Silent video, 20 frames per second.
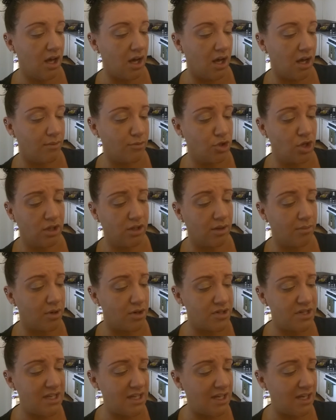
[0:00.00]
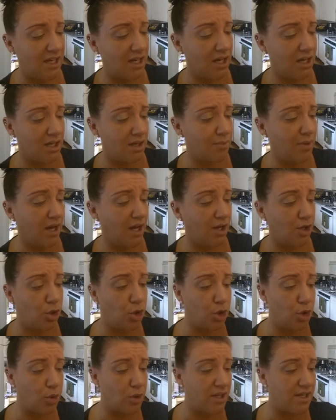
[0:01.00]
Chocolate Martini, Honey Pot,
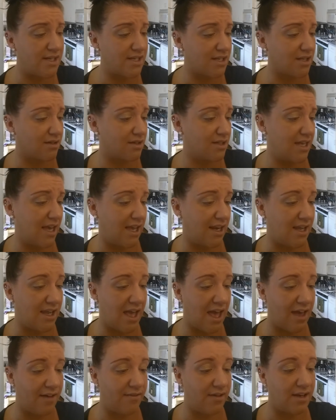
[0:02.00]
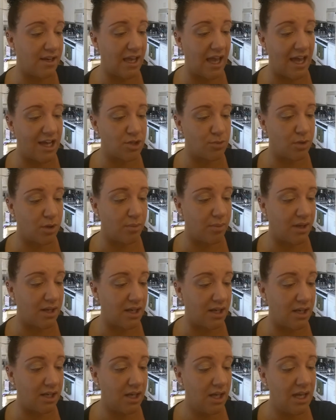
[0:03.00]
Nudie, Silk Teddy, Heaven, Cashmere
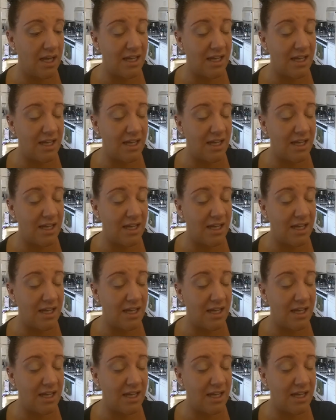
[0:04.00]
Bunny,